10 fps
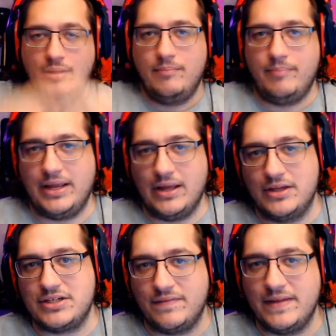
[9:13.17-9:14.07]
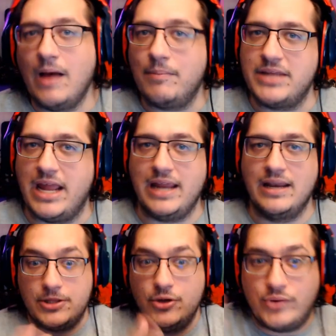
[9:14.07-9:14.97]
because of the update
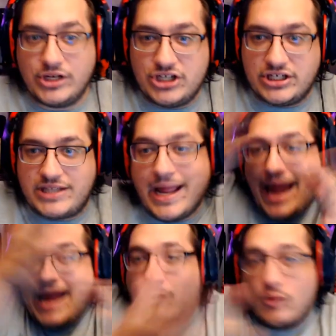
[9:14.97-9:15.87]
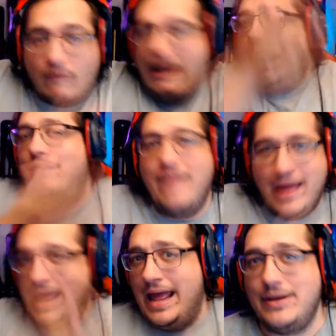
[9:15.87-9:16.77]
you can just aim around the
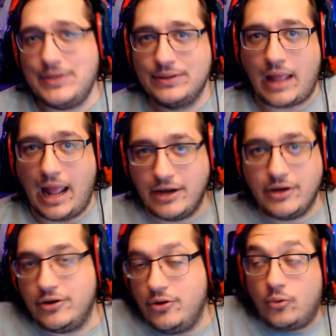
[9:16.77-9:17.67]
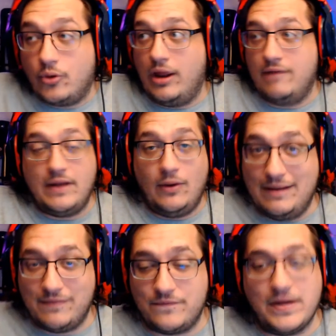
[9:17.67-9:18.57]
head and you if they don't
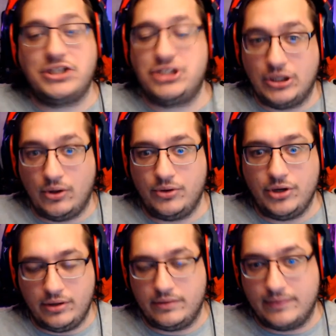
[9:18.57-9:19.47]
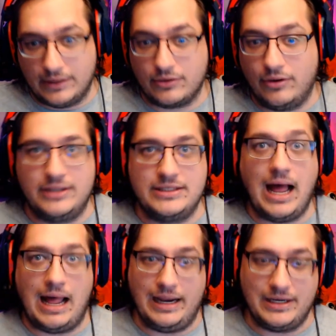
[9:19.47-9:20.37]
have a face shield they're gonna
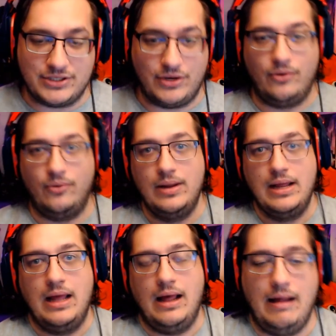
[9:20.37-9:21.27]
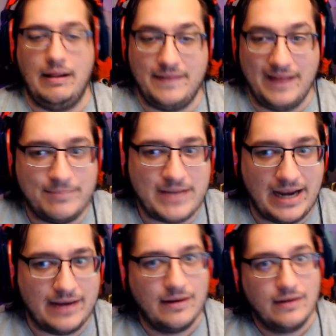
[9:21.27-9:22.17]
die so uh, the
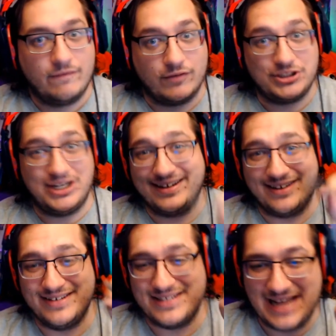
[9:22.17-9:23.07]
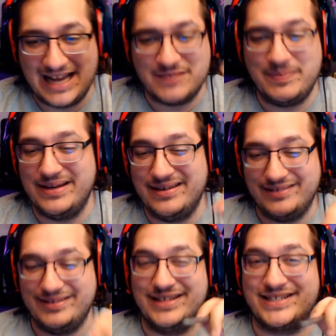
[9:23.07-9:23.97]
update for shotguns has
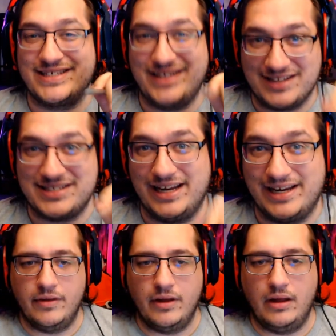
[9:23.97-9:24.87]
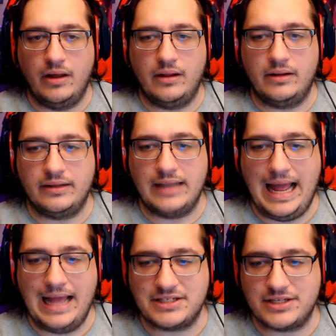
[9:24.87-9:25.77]
been disgusting. The
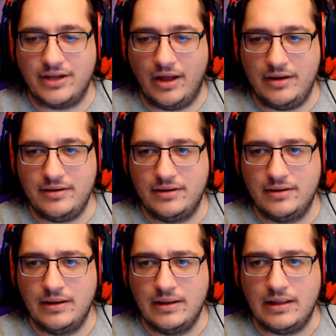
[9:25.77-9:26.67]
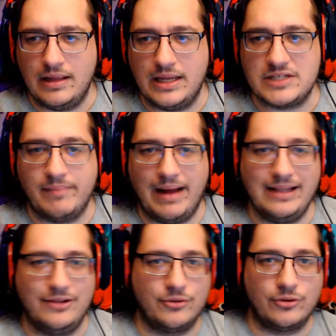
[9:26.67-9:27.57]
last gun is my
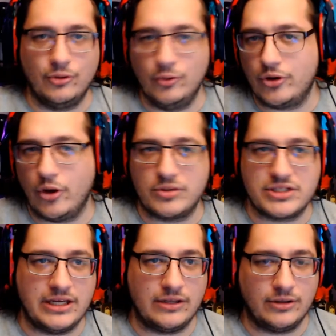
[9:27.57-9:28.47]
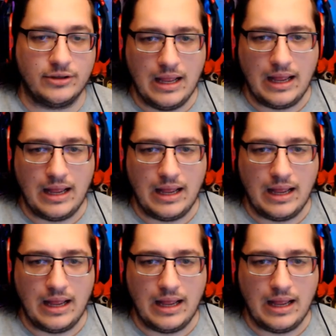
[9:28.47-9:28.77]
little glucose killer,